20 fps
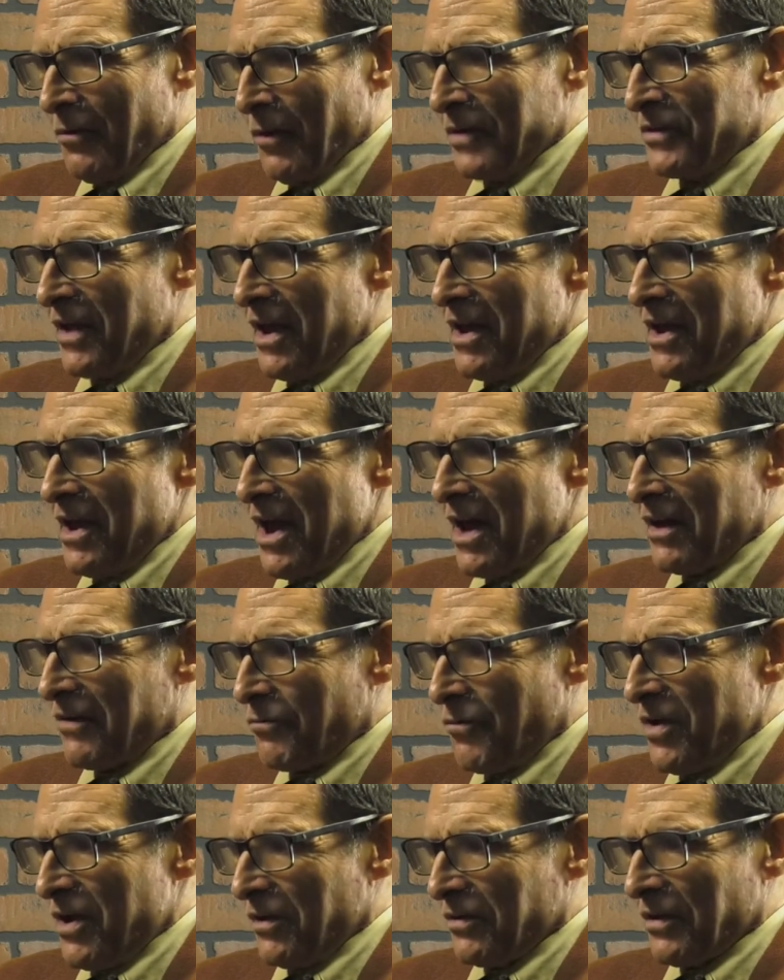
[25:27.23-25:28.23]
one day he had a
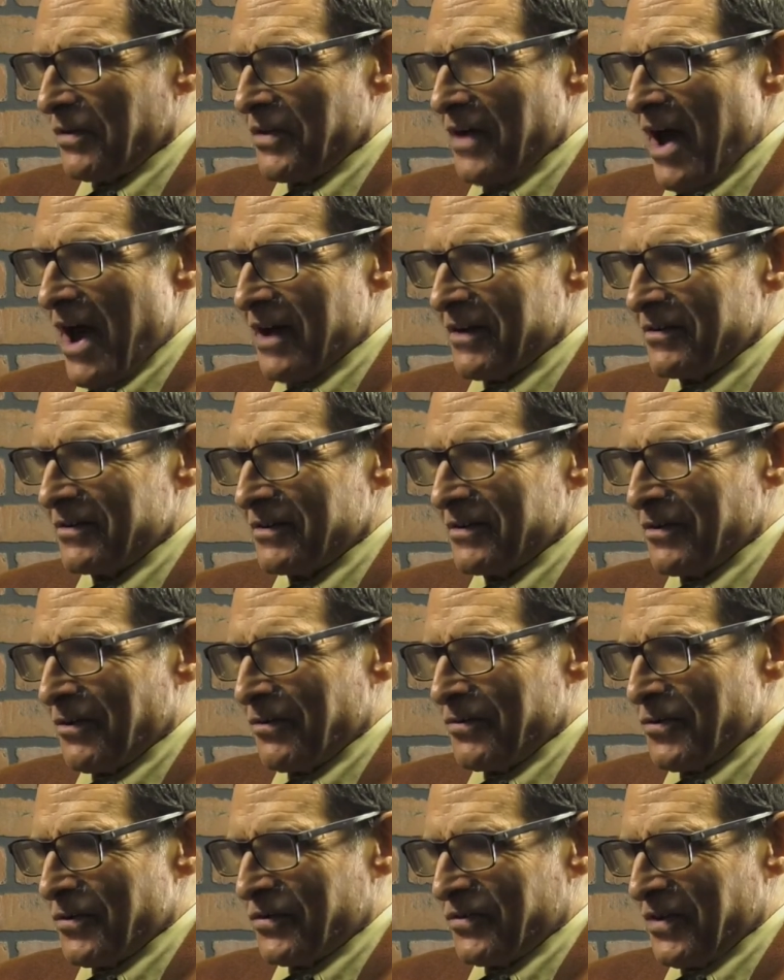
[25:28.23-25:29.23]
reel of that,
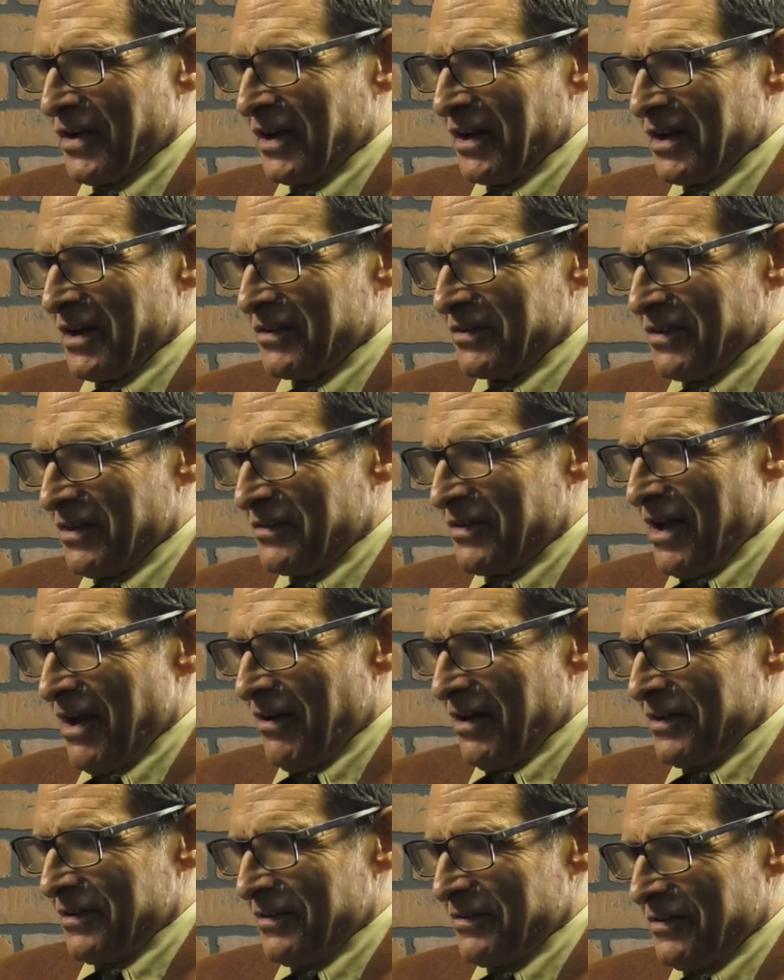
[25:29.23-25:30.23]
her singing
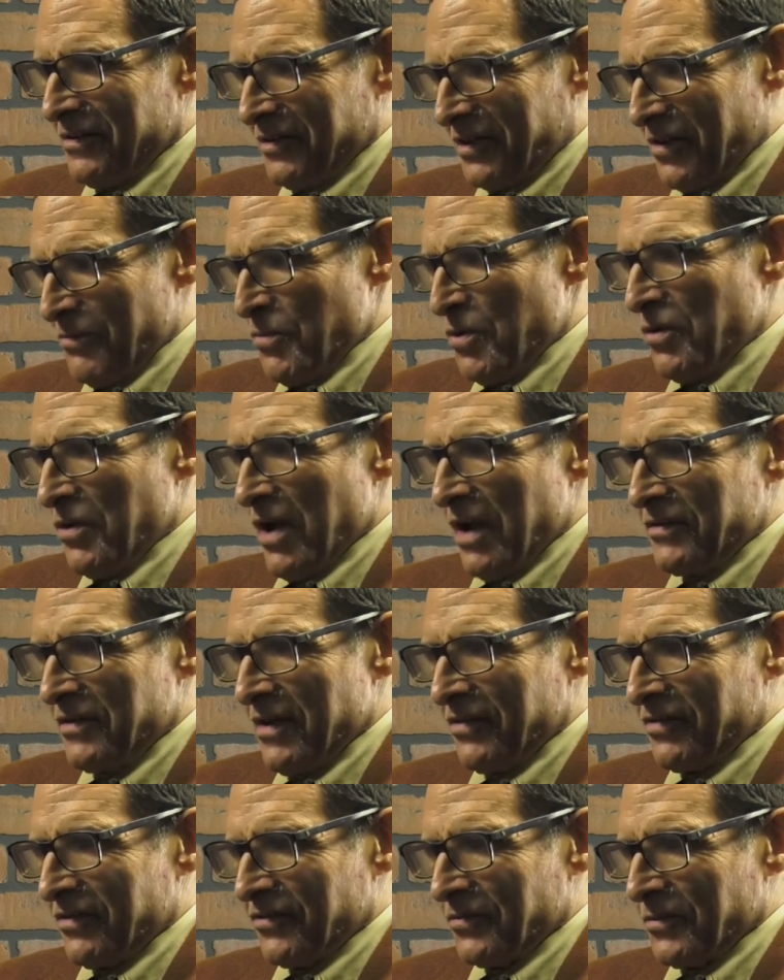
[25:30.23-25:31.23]
on community
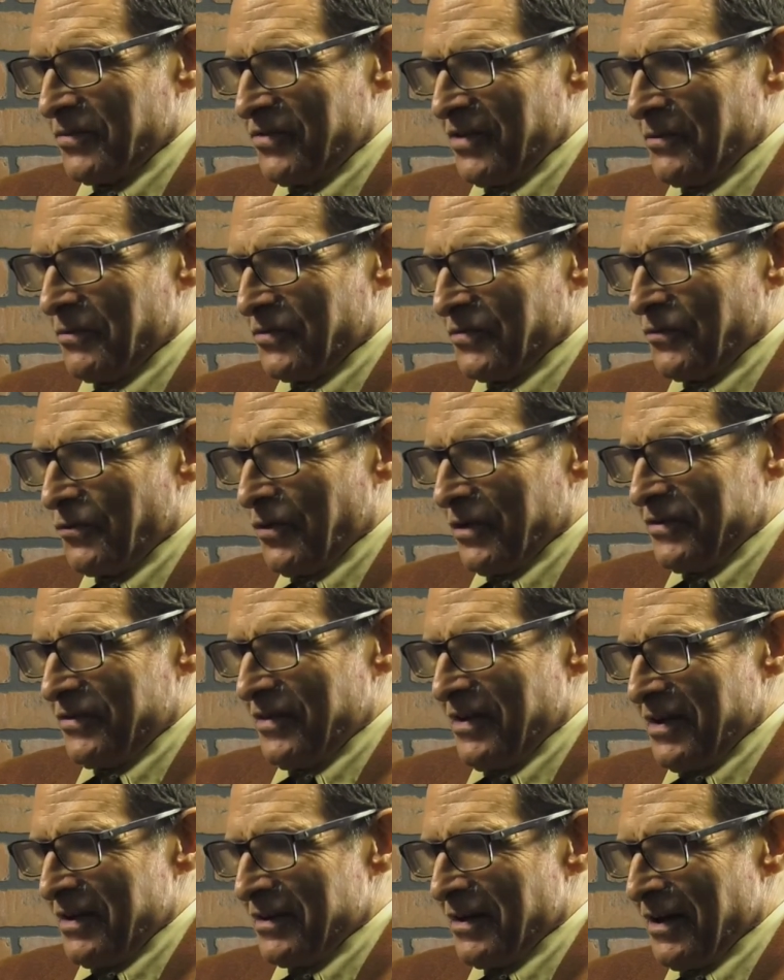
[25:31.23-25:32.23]
auditions when she was
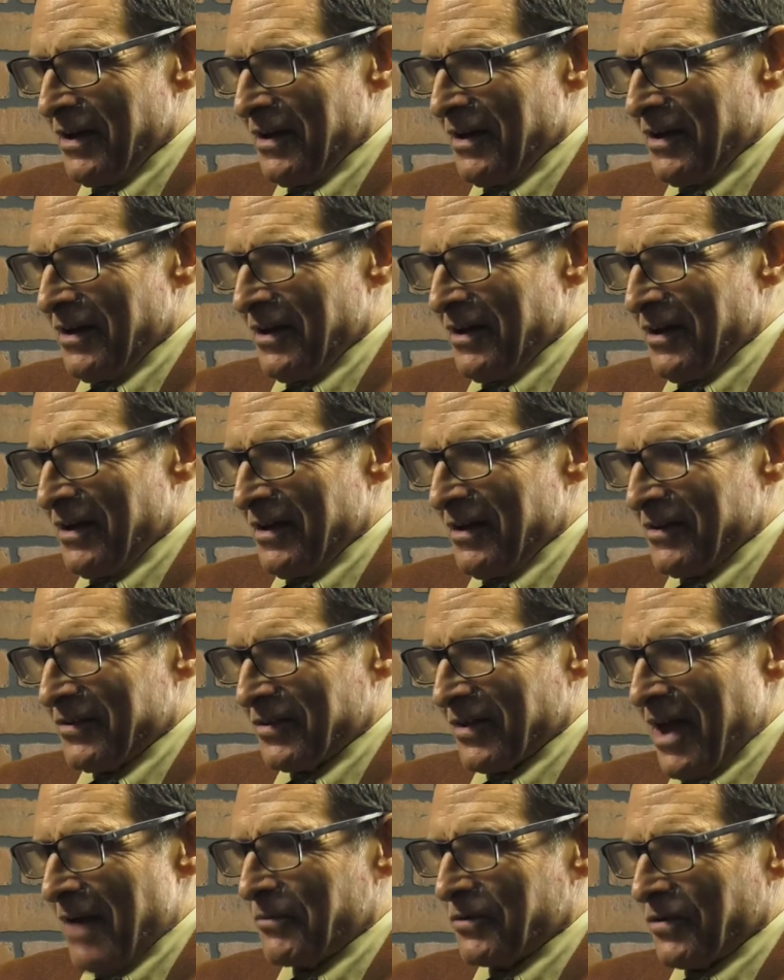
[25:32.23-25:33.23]
14.
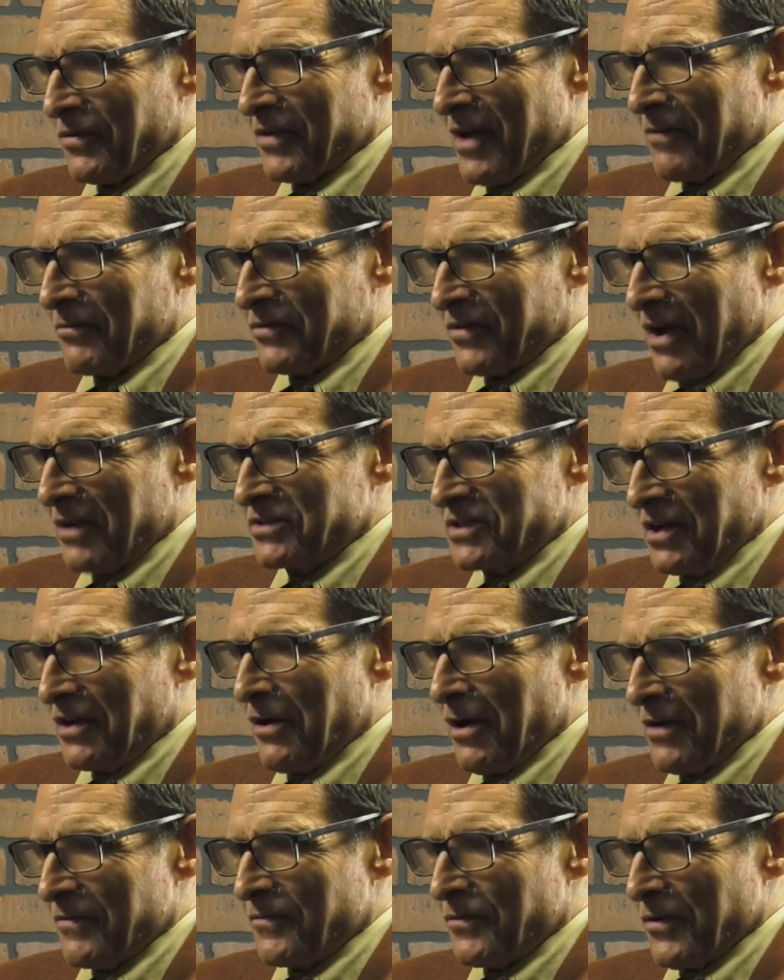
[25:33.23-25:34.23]
So that was how she
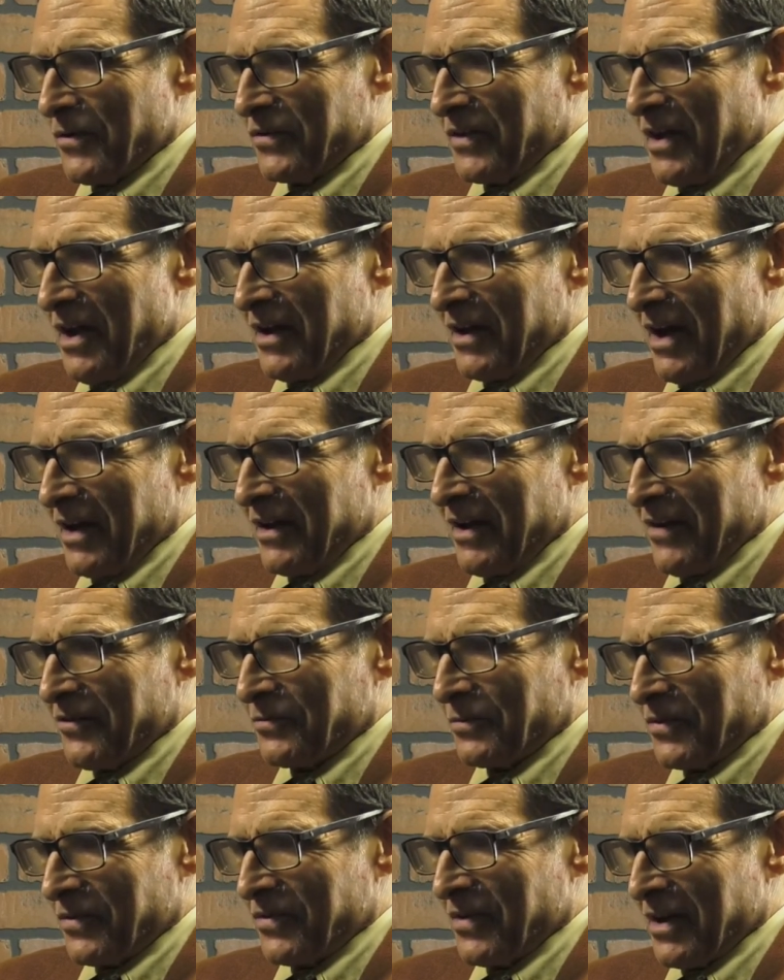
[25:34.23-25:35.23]
got her first gig, I
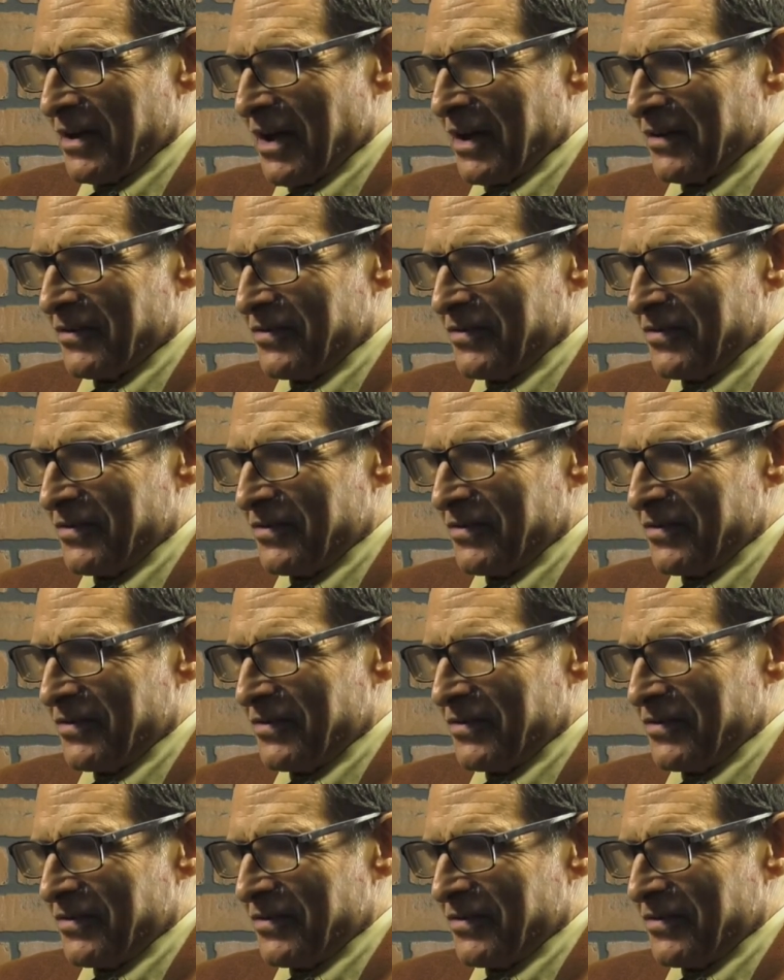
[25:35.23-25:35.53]
guess, was singing.